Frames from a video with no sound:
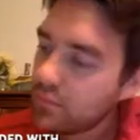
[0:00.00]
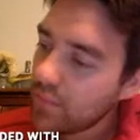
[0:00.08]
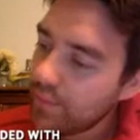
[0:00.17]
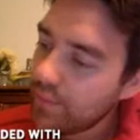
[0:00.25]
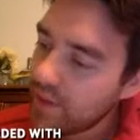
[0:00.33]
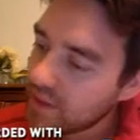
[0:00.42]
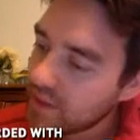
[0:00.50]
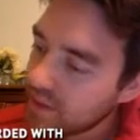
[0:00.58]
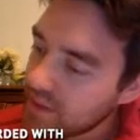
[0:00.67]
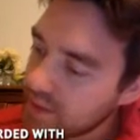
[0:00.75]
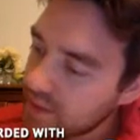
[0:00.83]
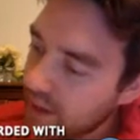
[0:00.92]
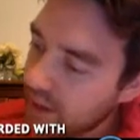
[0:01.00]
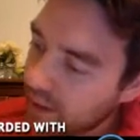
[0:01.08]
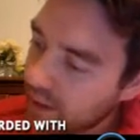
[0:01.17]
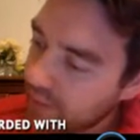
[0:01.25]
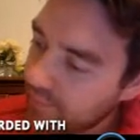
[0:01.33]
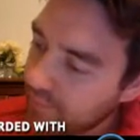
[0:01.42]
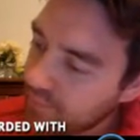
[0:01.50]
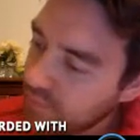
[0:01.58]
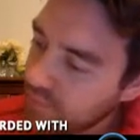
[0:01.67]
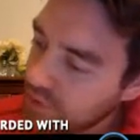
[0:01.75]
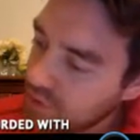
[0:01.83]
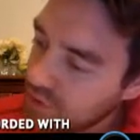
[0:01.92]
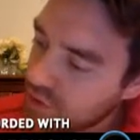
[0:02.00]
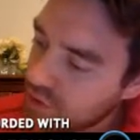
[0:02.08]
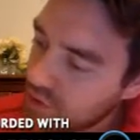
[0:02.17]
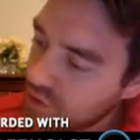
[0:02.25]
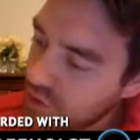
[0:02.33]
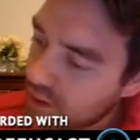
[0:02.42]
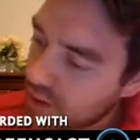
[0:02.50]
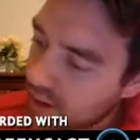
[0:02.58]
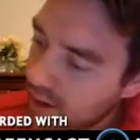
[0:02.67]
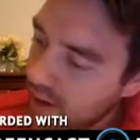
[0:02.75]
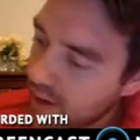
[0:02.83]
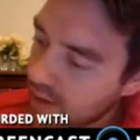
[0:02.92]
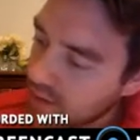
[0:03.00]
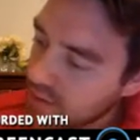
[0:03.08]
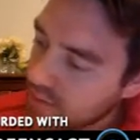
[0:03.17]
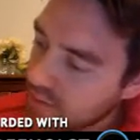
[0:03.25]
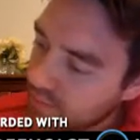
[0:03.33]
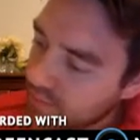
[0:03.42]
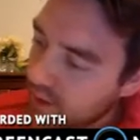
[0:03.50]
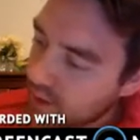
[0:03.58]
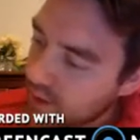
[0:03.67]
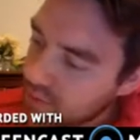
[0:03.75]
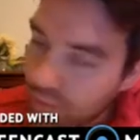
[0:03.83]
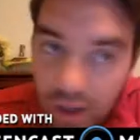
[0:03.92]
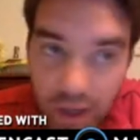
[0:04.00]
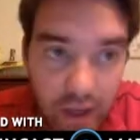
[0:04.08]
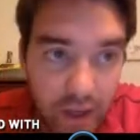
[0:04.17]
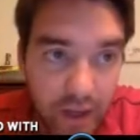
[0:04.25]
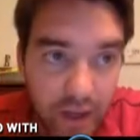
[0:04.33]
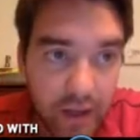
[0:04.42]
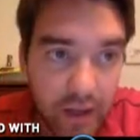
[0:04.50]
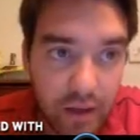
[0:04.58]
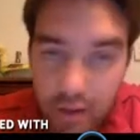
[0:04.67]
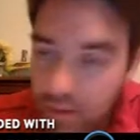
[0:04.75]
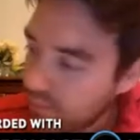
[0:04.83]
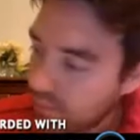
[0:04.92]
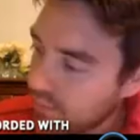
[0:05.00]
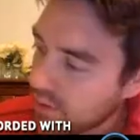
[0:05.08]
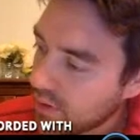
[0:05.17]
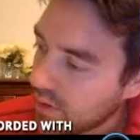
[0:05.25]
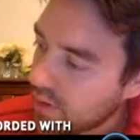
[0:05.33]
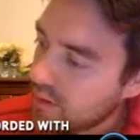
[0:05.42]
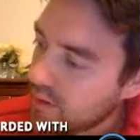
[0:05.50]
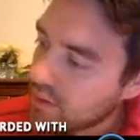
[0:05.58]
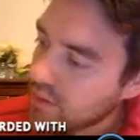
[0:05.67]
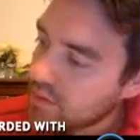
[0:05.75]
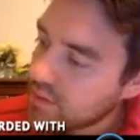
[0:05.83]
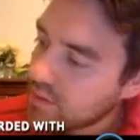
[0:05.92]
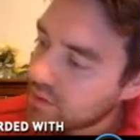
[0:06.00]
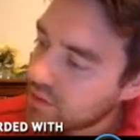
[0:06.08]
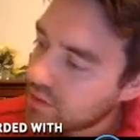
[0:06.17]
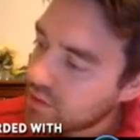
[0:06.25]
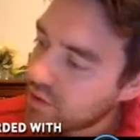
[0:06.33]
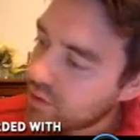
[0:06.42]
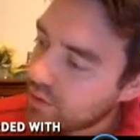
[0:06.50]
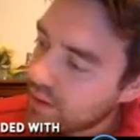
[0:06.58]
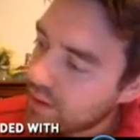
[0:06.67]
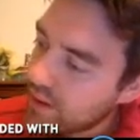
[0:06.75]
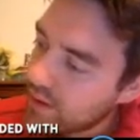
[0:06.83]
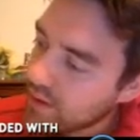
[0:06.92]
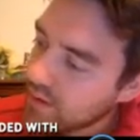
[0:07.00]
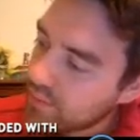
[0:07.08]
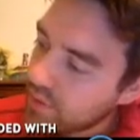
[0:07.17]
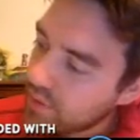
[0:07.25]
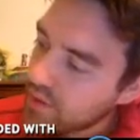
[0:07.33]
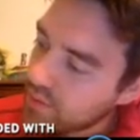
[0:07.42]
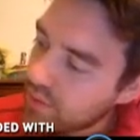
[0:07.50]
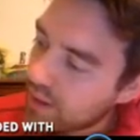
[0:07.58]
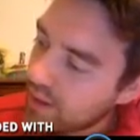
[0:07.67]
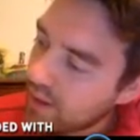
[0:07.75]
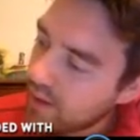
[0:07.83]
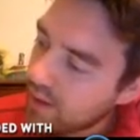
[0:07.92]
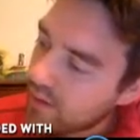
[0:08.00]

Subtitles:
basically it's saying 2x minus y plus 2x plus y